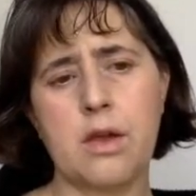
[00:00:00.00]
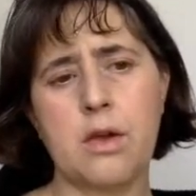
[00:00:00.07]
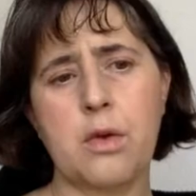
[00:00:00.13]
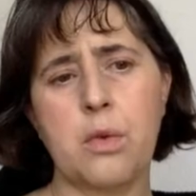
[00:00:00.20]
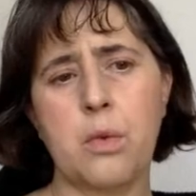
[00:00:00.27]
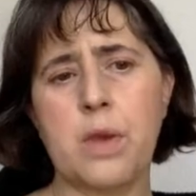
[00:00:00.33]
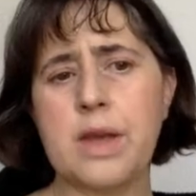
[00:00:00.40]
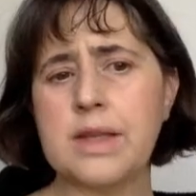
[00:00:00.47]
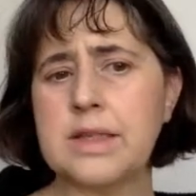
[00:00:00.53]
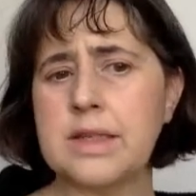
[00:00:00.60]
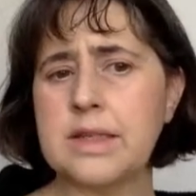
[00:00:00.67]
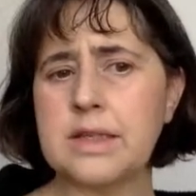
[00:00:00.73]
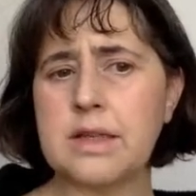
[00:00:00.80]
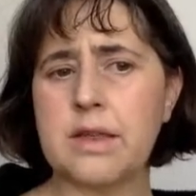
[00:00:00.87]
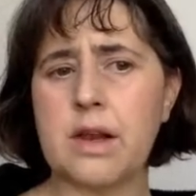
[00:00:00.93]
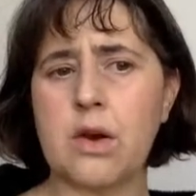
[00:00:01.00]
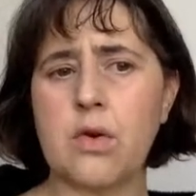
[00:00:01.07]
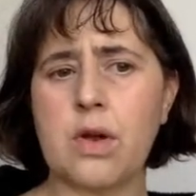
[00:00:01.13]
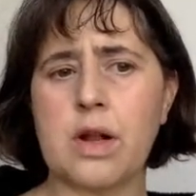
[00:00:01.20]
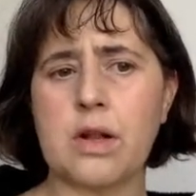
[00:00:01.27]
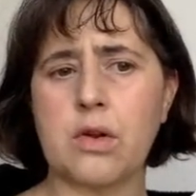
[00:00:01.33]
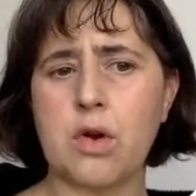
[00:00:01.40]
we assist the
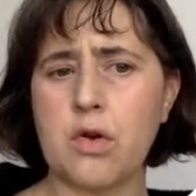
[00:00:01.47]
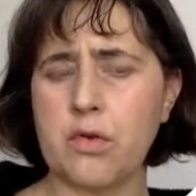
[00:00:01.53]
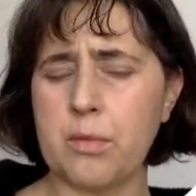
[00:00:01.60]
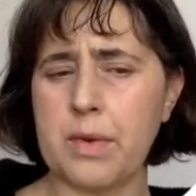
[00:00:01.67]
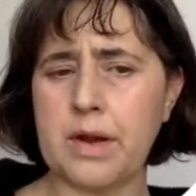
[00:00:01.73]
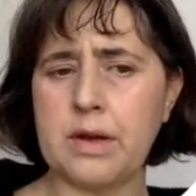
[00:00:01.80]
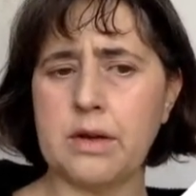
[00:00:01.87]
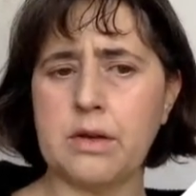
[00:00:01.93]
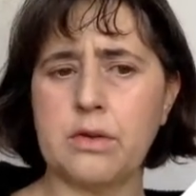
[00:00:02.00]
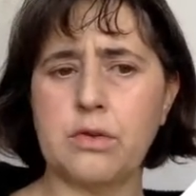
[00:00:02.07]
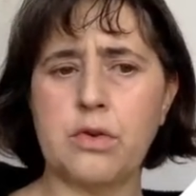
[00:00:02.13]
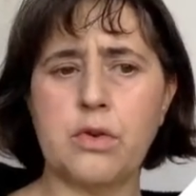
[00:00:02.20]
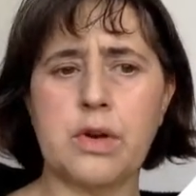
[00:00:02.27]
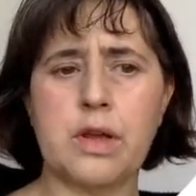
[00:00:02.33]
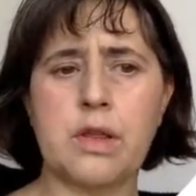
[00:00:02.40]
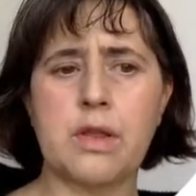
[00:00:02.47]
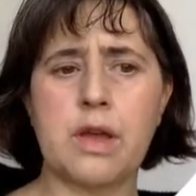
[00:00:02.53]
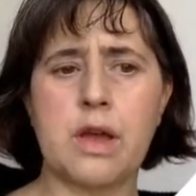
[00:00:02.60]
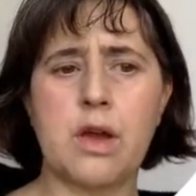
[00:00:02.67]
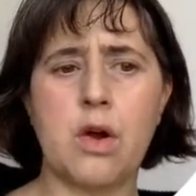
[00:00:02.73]
local government during the